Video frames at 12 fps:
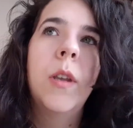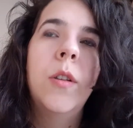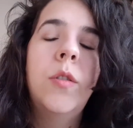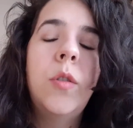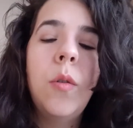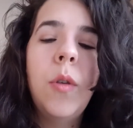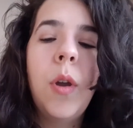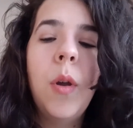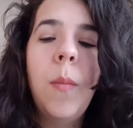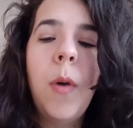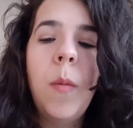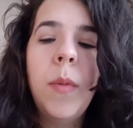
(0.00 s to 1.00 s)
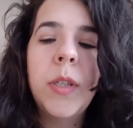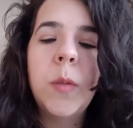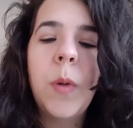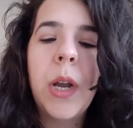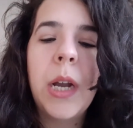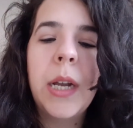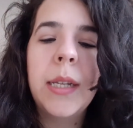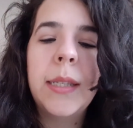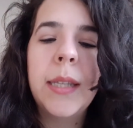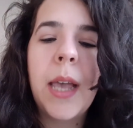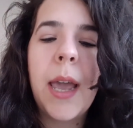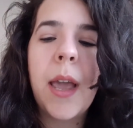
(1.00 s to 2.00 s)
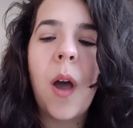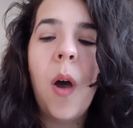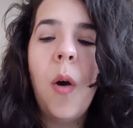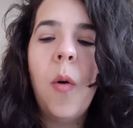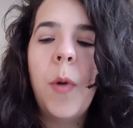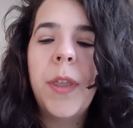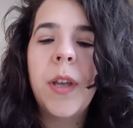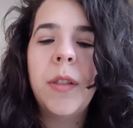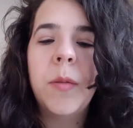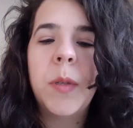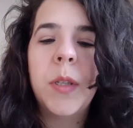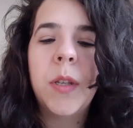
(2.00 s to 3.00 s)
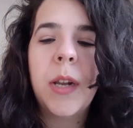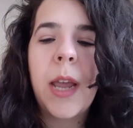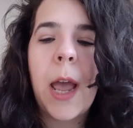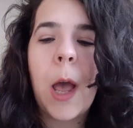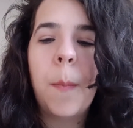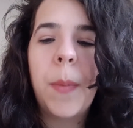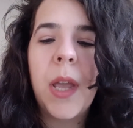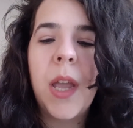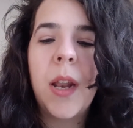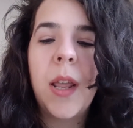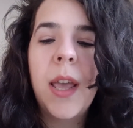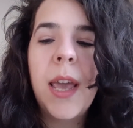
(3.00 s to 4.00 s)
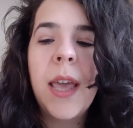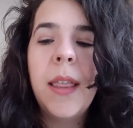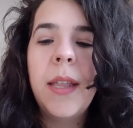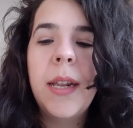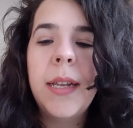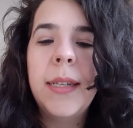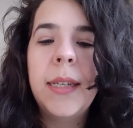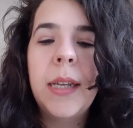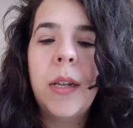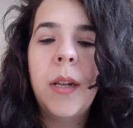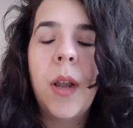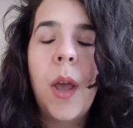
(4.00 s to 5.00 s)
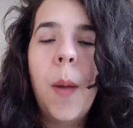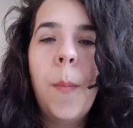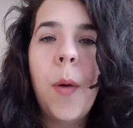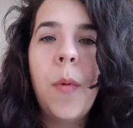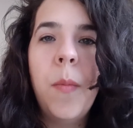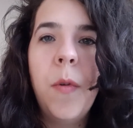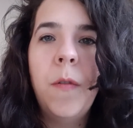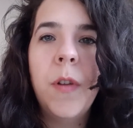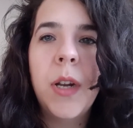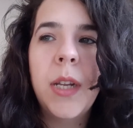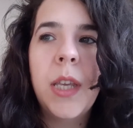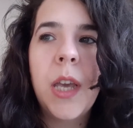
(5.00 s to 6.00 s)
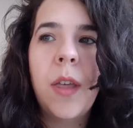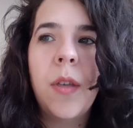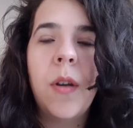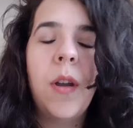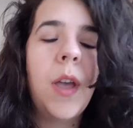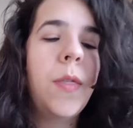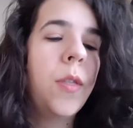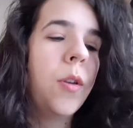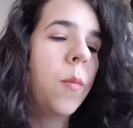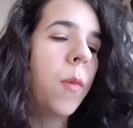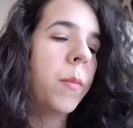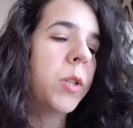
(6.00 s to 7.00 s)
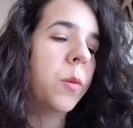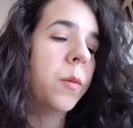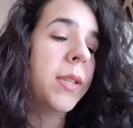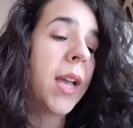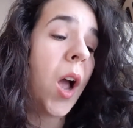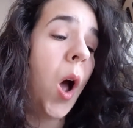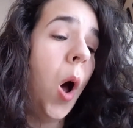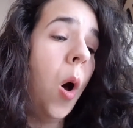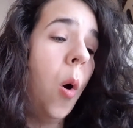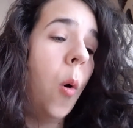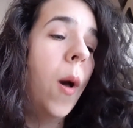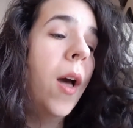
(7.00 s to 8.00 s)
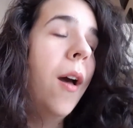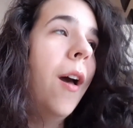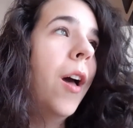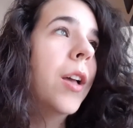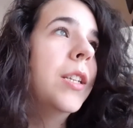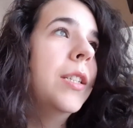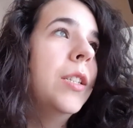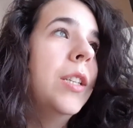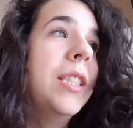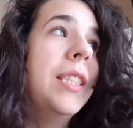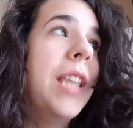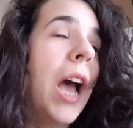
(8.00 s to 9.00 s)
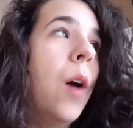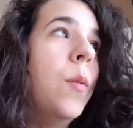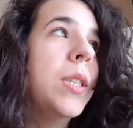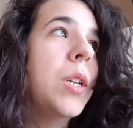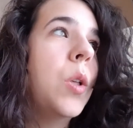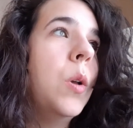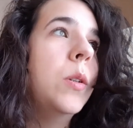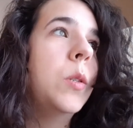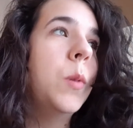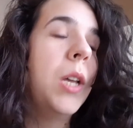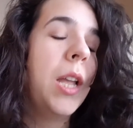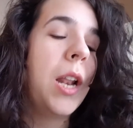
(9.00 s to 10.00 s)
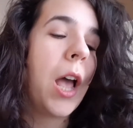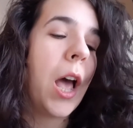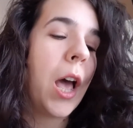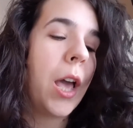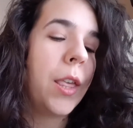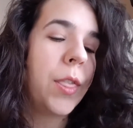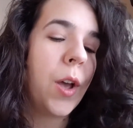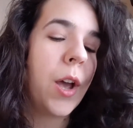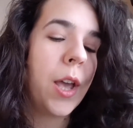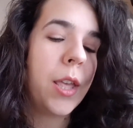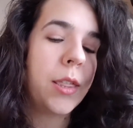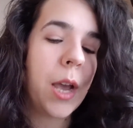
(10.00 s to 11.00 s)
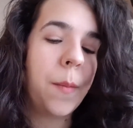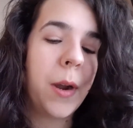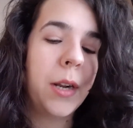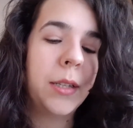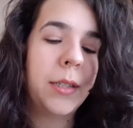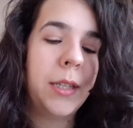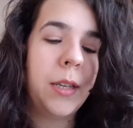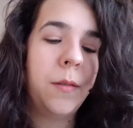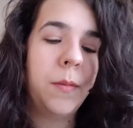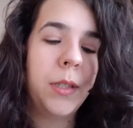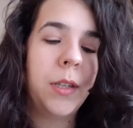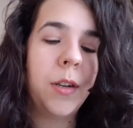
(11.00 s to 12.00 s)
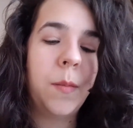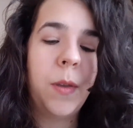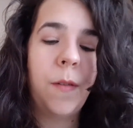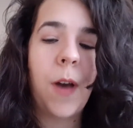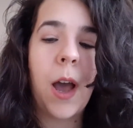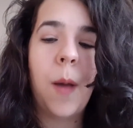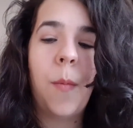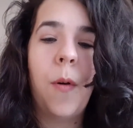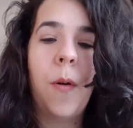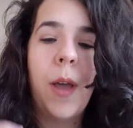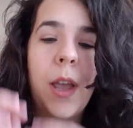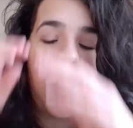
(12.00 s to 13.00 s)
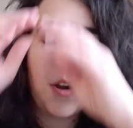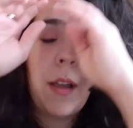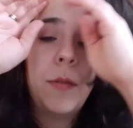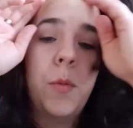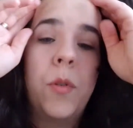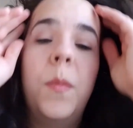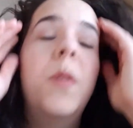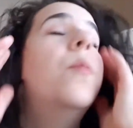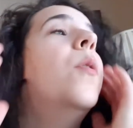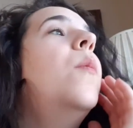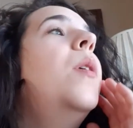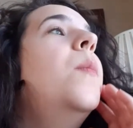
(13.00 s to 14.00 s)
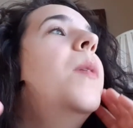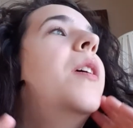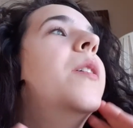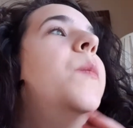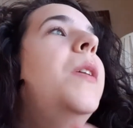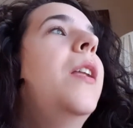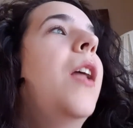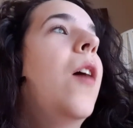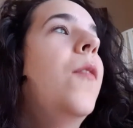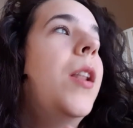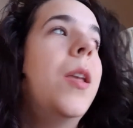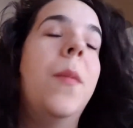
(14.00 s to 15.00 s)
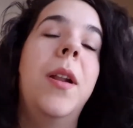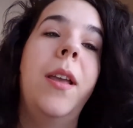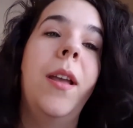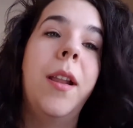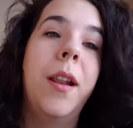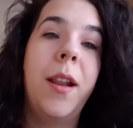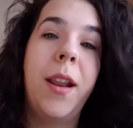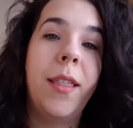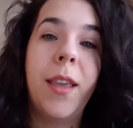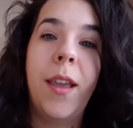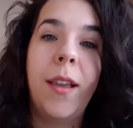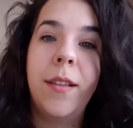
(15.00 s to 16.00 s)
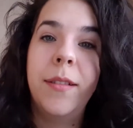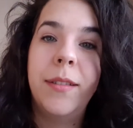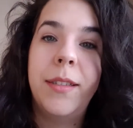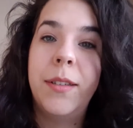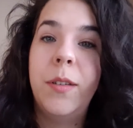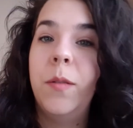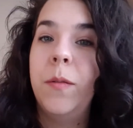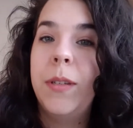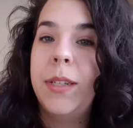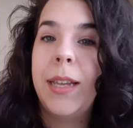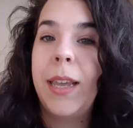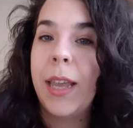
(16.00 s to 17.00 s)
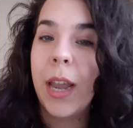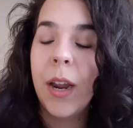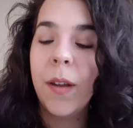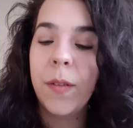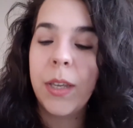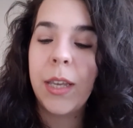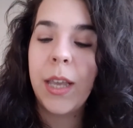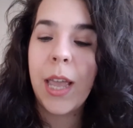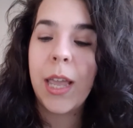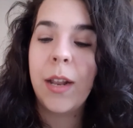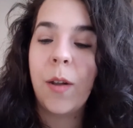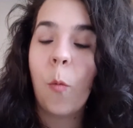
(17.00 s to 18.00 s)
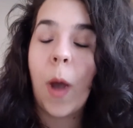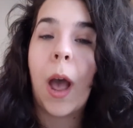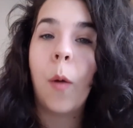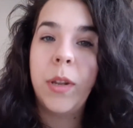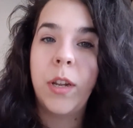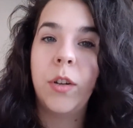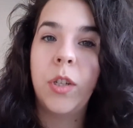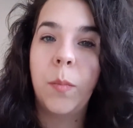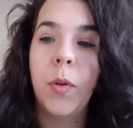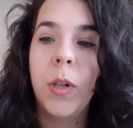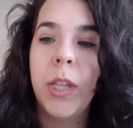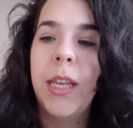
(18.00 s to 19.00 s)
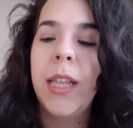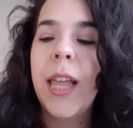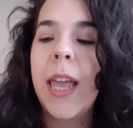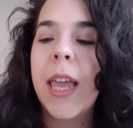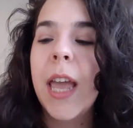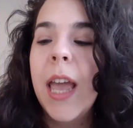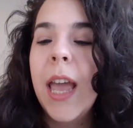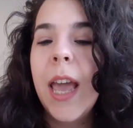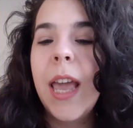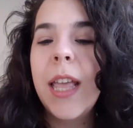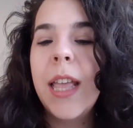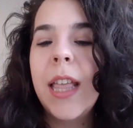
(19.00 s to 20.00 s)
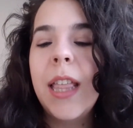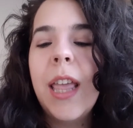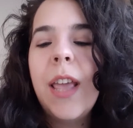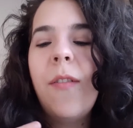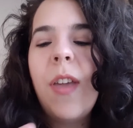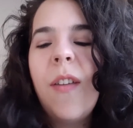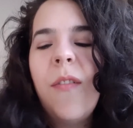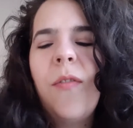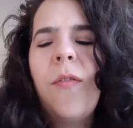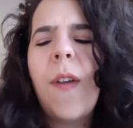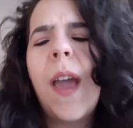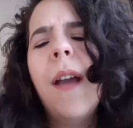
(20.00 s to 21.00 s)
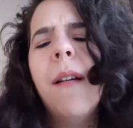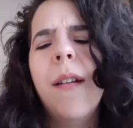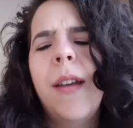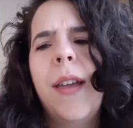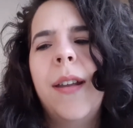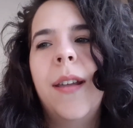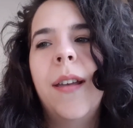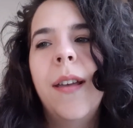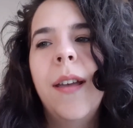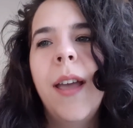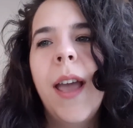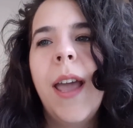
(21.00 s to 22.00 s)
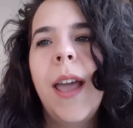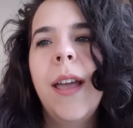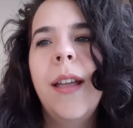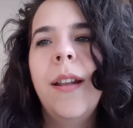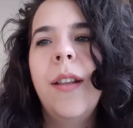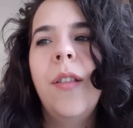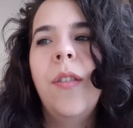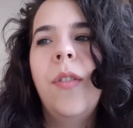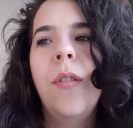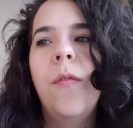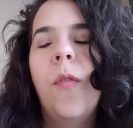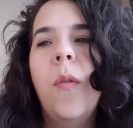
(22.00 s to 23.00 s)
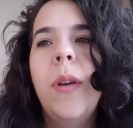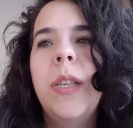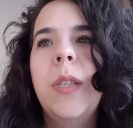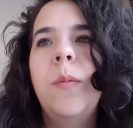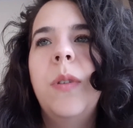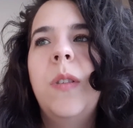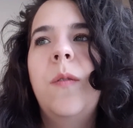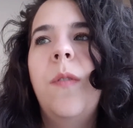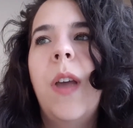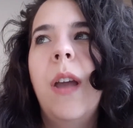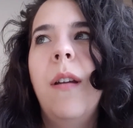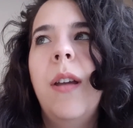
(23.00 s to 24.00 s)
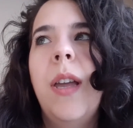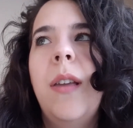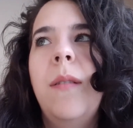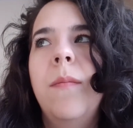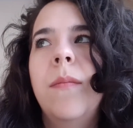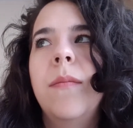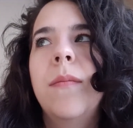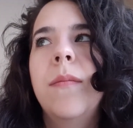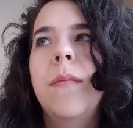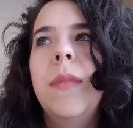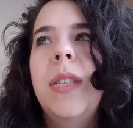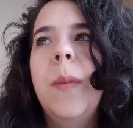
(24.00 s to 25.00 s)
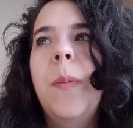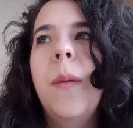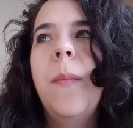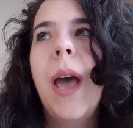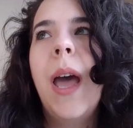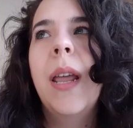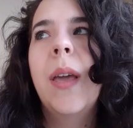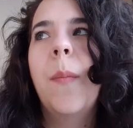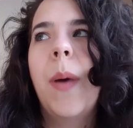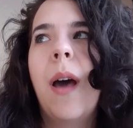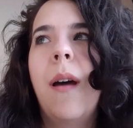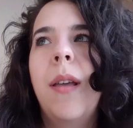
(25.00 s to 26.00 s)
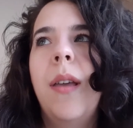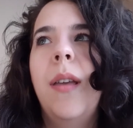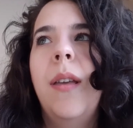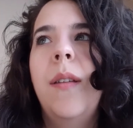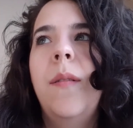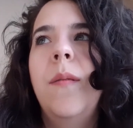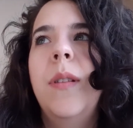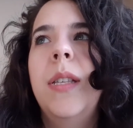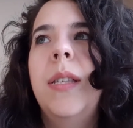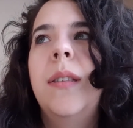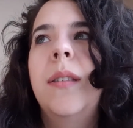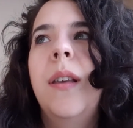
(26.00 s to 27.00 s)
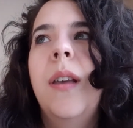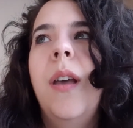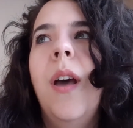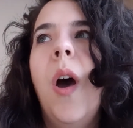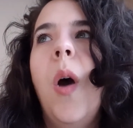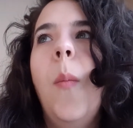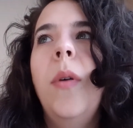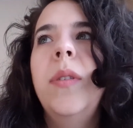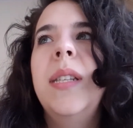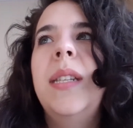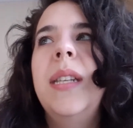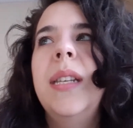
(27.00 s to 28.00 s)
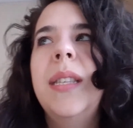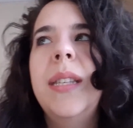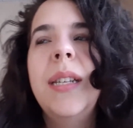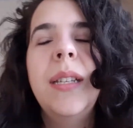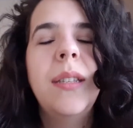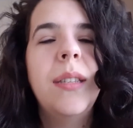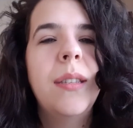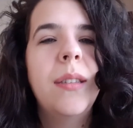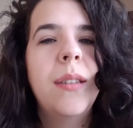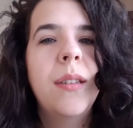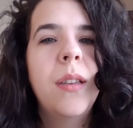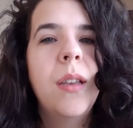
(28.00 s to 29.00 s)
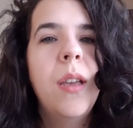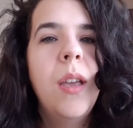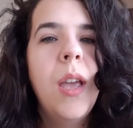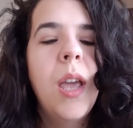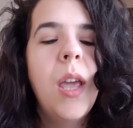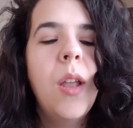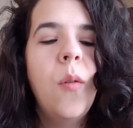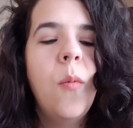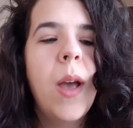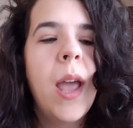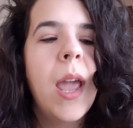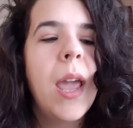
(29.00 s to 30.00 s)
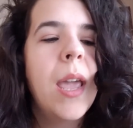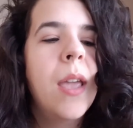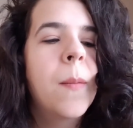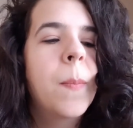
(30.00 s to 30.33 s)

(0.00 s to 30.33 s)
So there are moments where it's like, oh, we thought this was going to happen, and then it didn't, but we moved on together. And then there are moments where it was like, oh, that was a close one. I thought that pregnancy was going to be viable and our lives were going to be ruined because we didn't have any money and anything to do to take care of it. And wow, we dodged a bullet. Like it varied, and the voice was very diplomatic about it. It was almost distanced in a way,